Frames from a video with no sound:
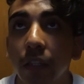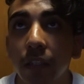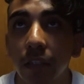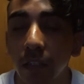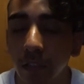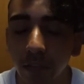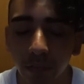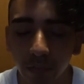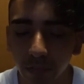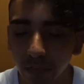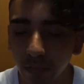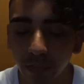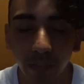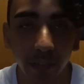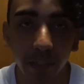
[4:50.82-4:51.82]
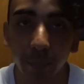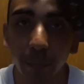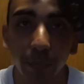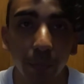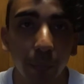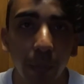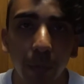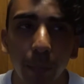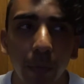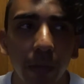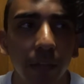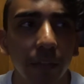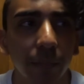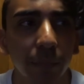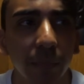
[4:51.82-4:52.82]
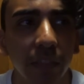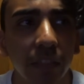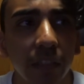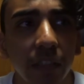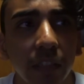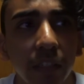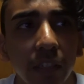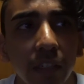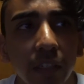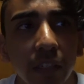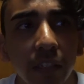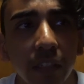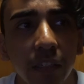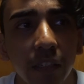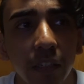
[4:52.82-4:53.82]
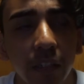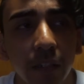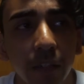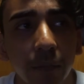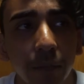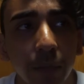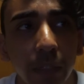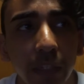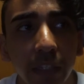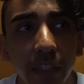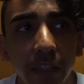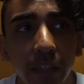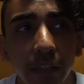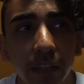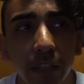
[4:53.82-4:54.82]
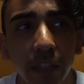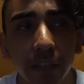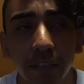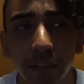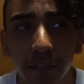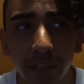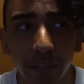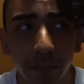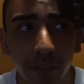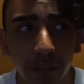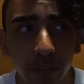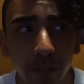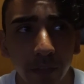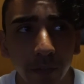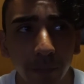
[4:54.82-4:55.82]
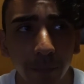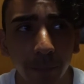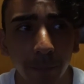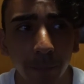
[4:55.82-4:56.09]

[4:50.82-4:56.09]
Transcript: because it didn't come out the way I wanted it to be. I think I just needed, I